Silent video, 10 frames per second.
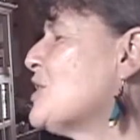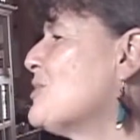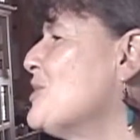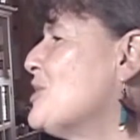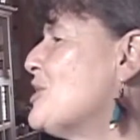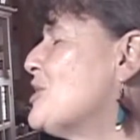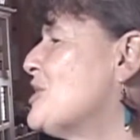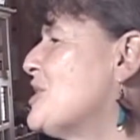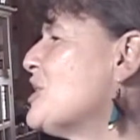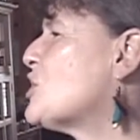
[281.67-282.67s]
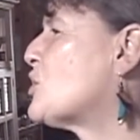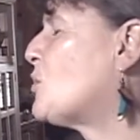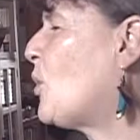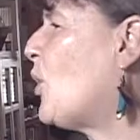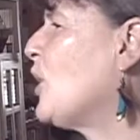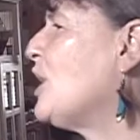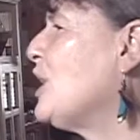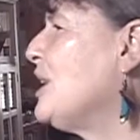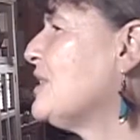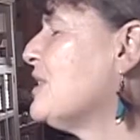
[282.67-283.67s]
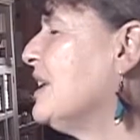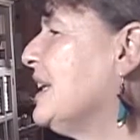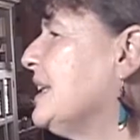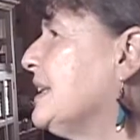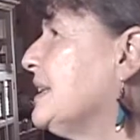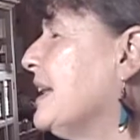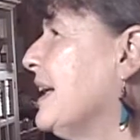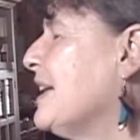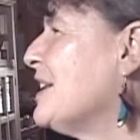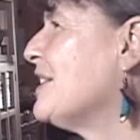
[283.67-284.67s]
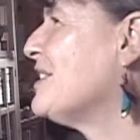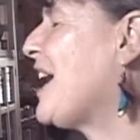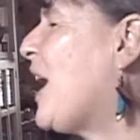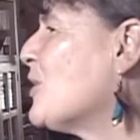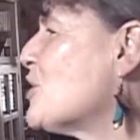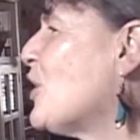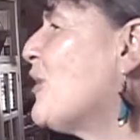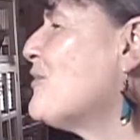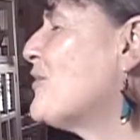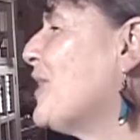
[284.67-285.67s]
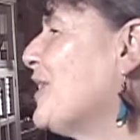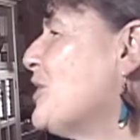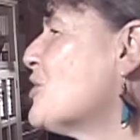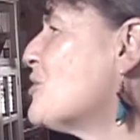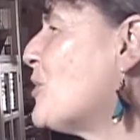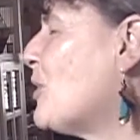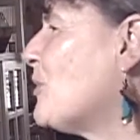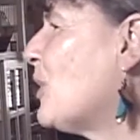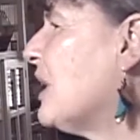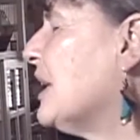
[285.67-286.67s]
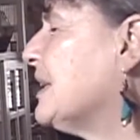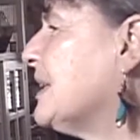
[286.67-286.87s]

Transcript: to destroy an out of control